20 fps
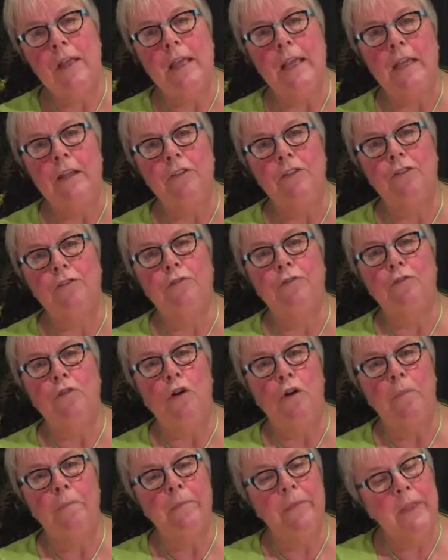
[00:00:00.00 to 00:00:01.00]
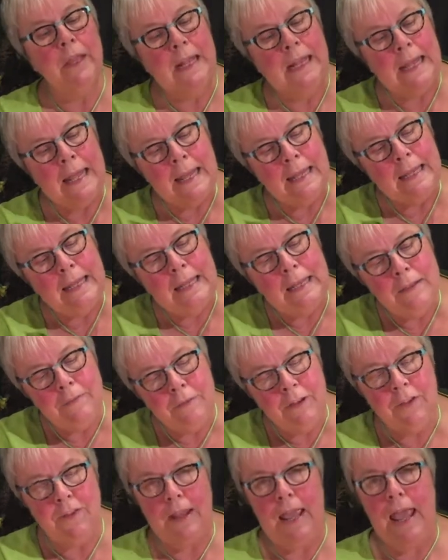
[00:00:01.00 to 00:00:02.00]
It's from the
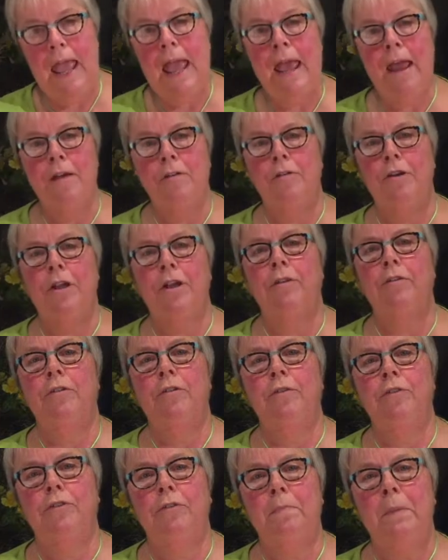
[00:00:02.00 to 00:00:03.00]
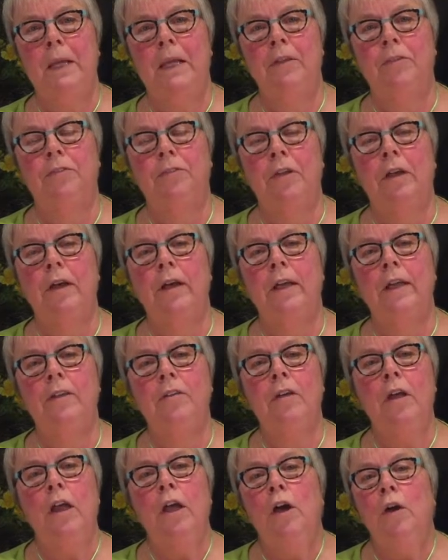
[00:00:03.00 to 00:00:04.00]
Glenlivet area of Speyside,
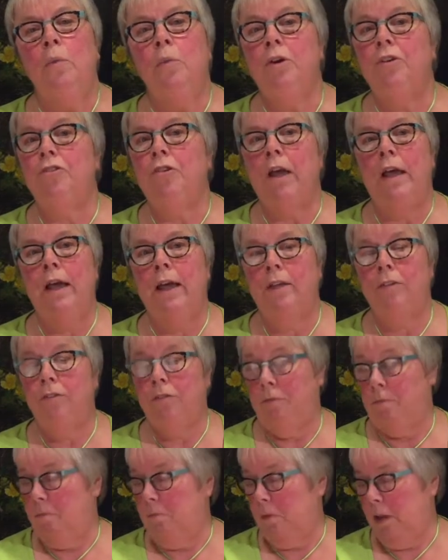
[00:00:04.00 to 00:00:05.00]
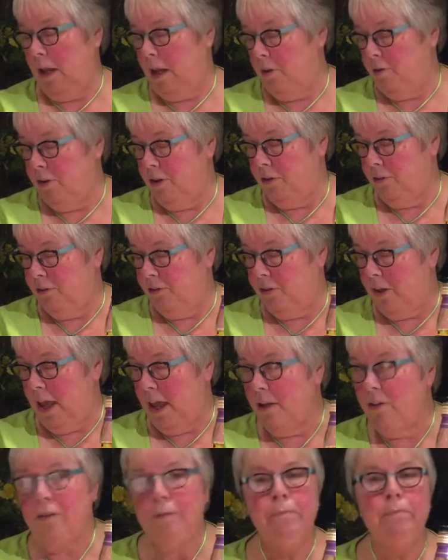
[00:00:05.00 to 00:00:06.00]
which has, it is
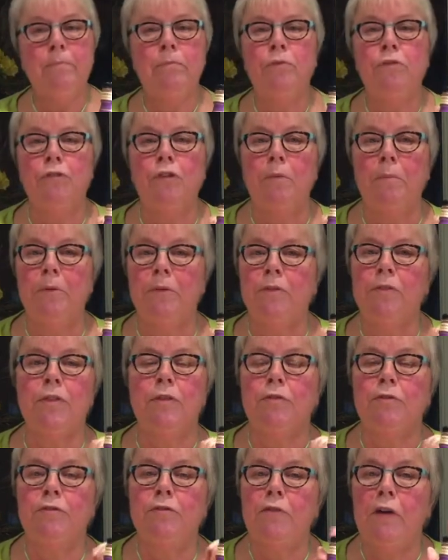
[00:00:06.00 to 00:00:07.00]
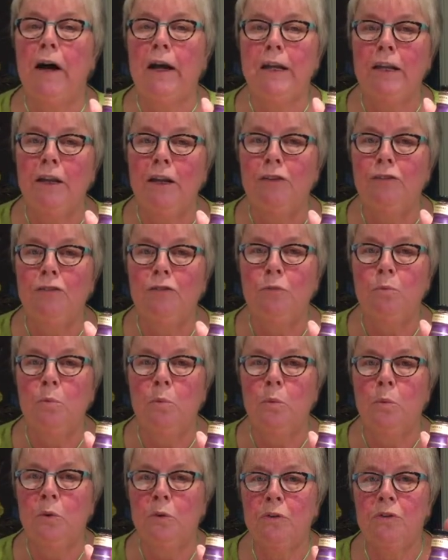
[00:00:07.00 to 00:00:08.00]
said, some of the finest
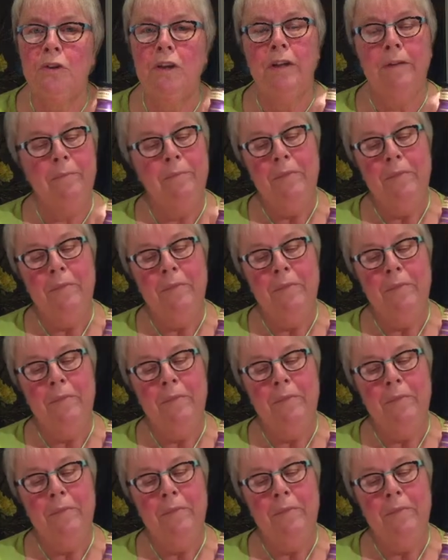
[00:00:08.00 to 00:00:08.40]
water